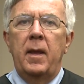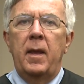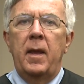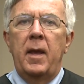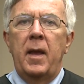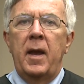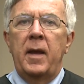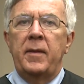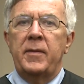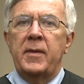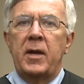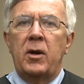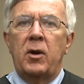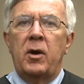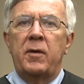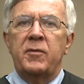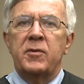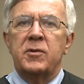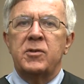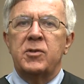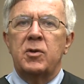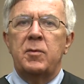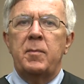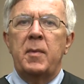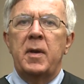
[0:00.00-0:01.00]
and that
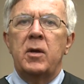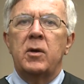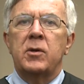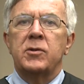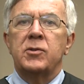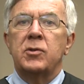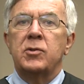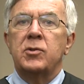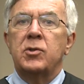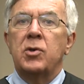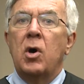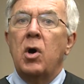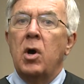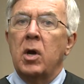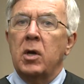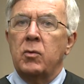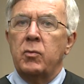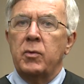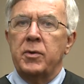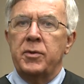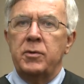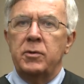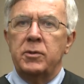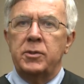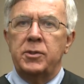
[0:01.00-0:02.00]
officer may also talk
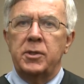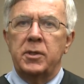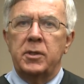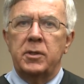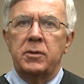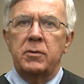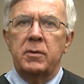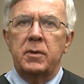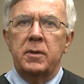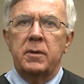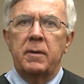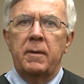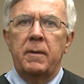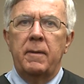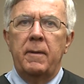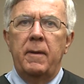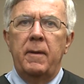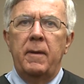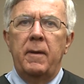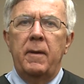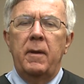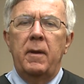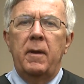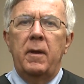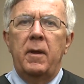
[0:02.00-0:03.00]
with your children.
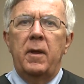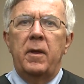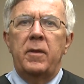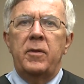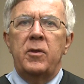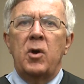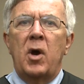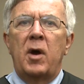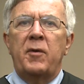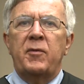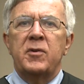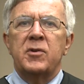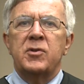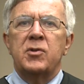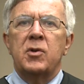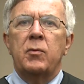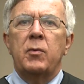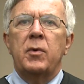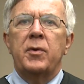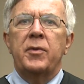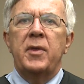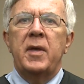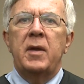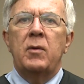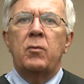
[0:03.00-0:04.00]
The officer
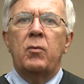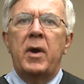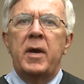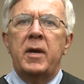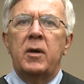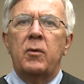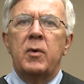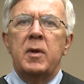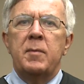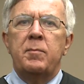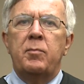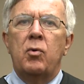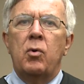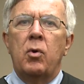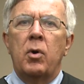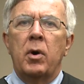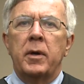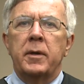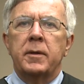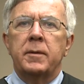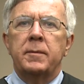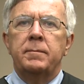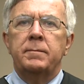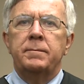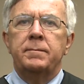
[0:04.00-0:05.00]
will then write a
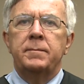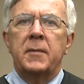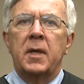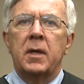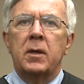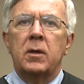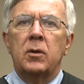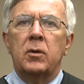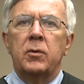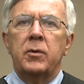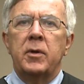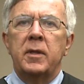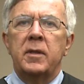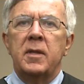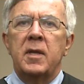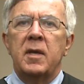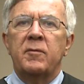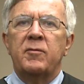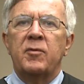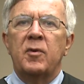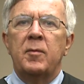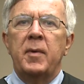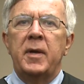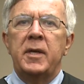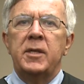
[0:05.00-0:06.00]
report, including the
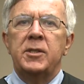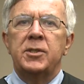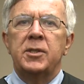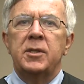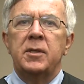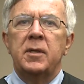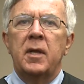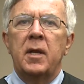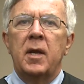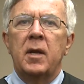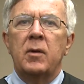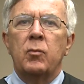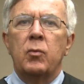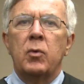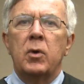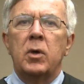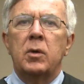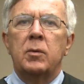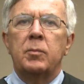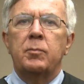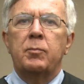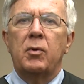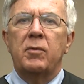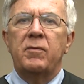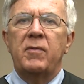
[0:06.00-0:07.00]
information, and
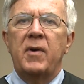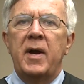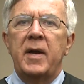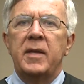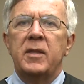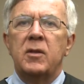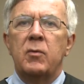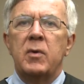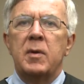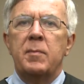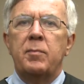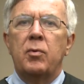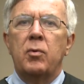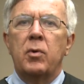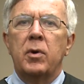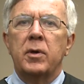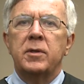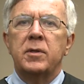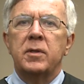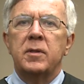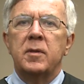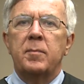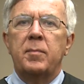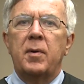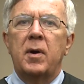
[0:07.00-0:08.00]
will provide the report
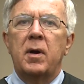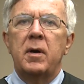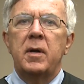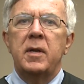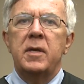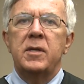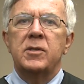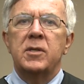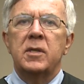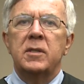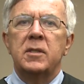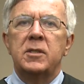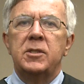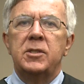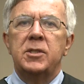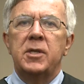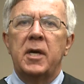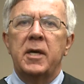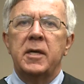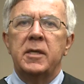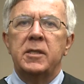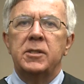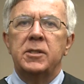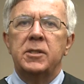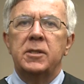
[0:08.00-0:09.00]
to the parties and the
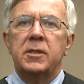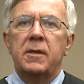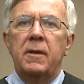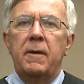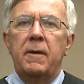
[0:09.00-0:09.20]
judge.